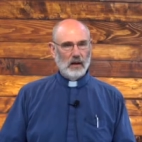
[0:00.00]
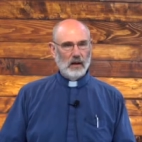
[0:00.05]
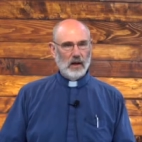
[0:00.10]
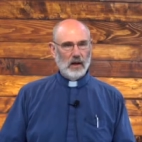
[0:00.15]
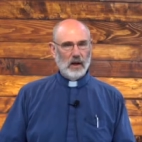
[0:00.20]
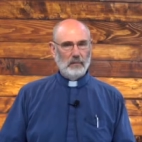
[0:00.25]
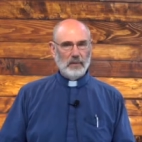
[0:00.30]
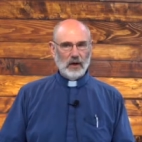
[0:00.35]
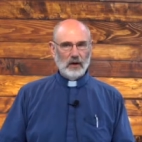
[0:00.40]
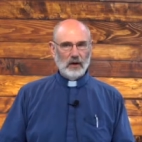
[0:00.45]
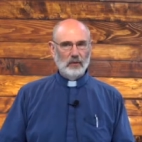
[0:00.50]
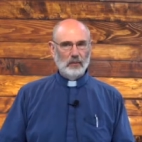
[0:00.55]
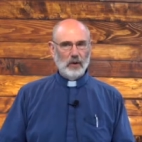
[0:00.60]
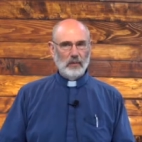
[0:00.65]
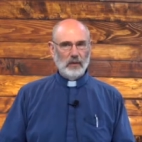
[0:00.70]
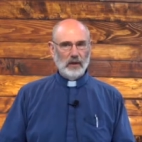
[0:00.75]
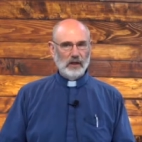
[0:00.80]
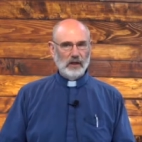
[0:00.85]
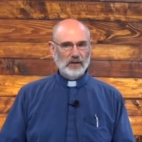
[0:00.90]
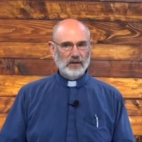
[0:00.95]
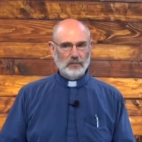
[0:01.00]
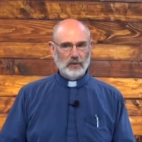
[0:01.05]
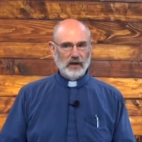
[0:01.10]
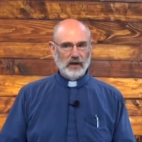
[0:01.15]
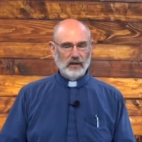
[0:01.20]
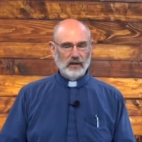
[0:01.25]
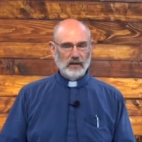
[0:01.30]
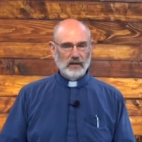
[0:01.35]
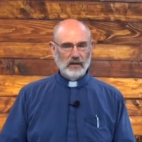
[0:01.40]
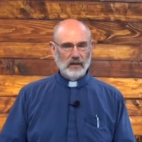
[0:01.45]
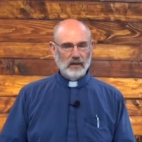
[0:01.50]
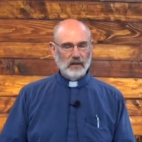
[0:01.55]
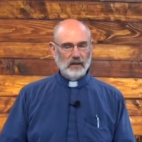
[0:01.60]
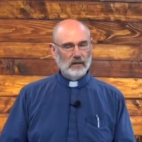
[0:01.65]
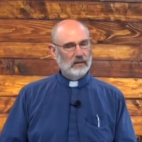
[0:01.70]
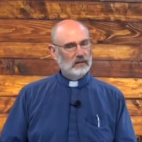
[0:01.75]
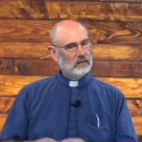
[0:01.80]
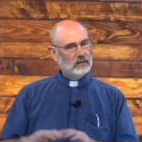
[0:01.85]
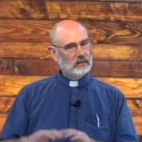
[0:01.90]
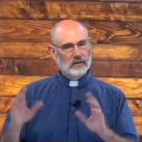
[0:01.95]
A barren woman gets pregnant and
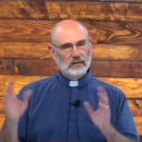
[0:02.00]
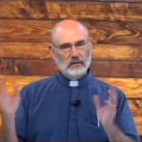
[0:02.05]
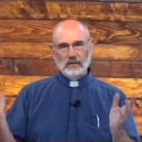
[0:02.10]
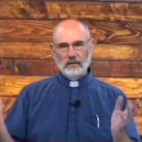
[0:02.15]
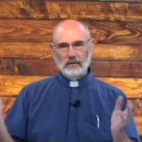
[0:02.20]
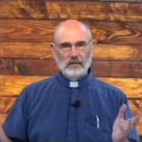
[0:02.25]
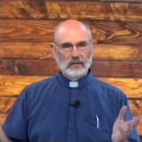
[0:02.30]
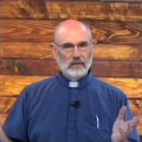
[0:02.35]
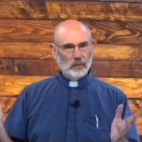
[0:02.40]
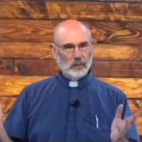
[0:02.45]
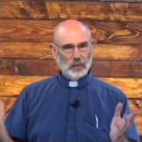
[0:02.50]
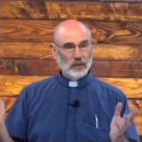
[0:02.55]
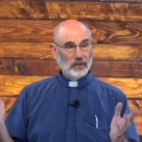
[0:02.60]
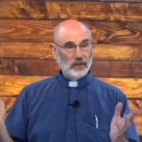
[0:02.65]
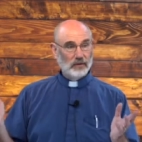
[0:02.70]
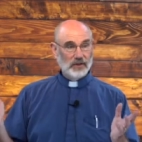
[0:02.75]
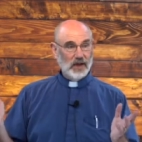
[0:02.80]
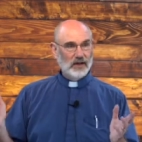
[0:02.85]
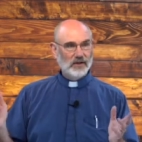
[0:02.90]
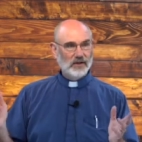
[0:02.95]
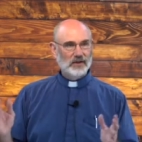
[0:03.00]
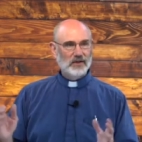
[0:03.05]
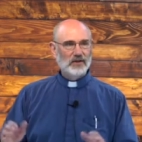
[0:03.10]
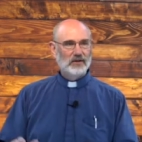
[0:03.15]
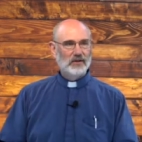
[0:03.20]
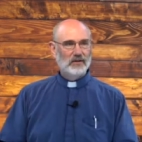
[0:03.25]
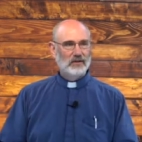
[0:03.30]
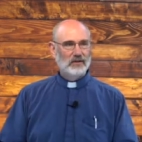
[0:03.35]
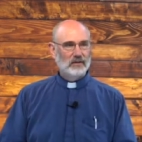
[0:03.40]
the world changes.